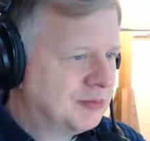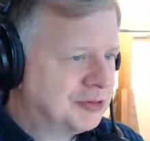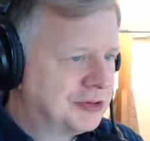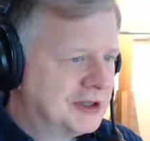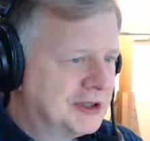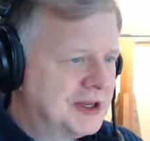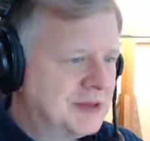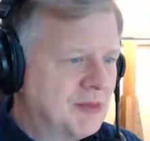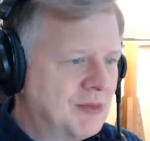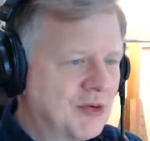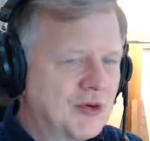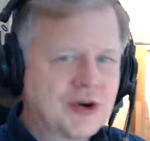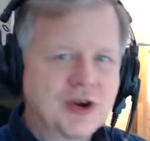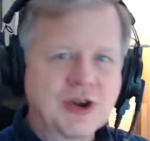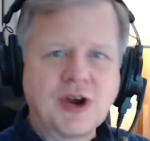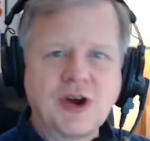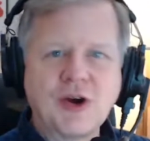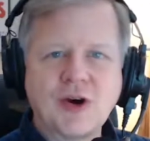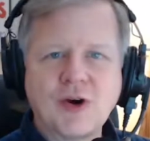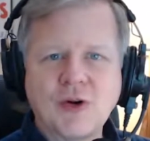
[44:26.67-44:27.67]
Plenty more to
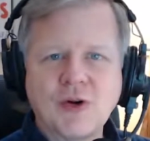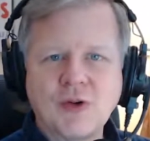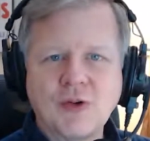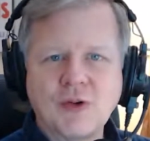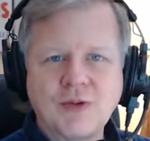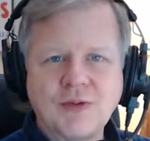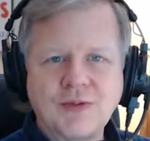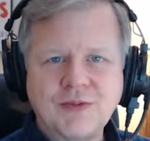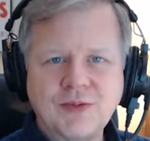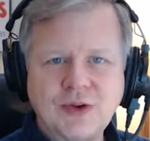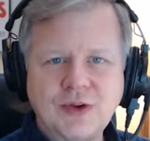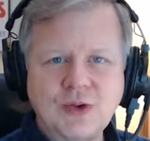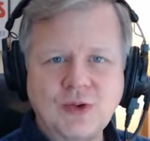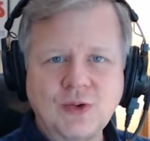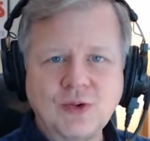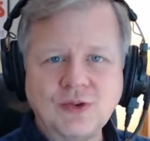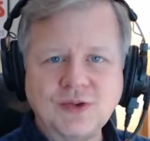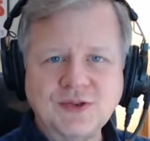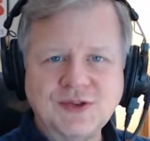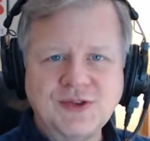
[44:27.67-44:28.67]
go.
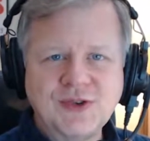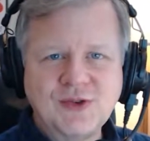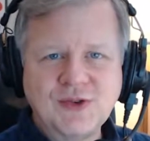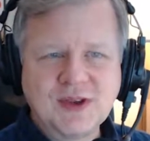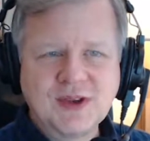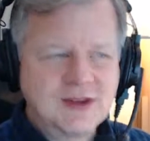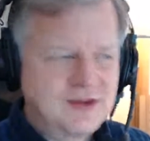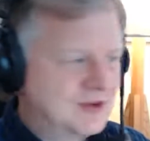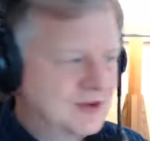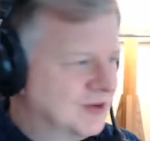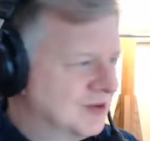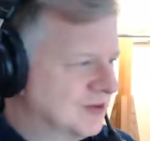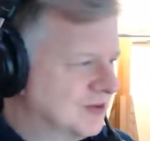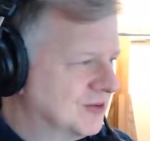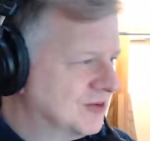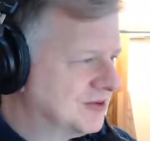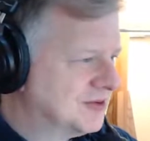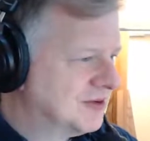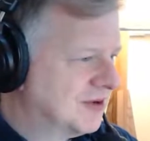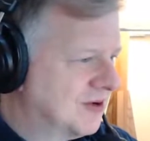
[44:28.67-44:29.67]
News you can
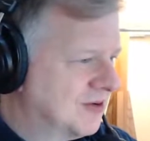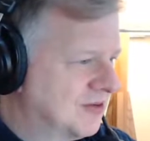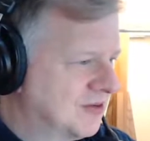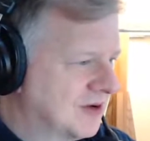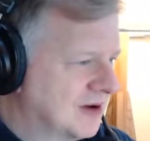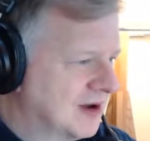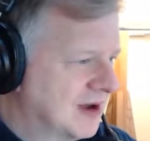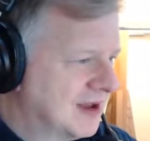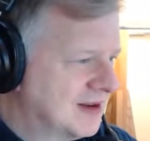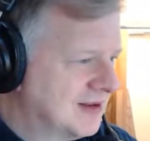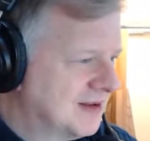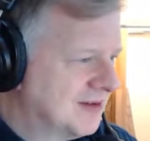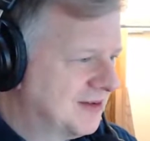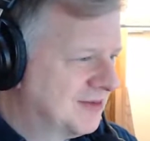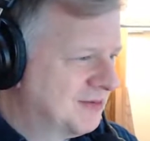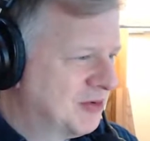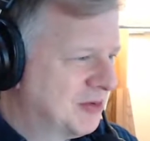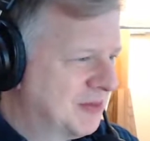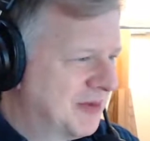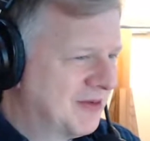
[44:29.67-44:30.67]
use. Oh, God.
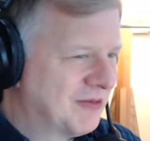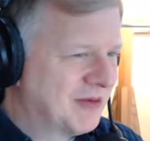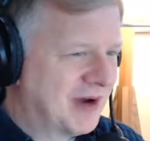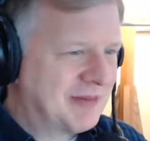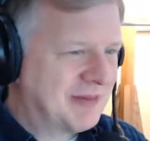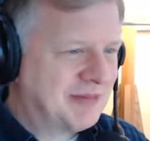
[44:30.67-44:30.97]
We'll be right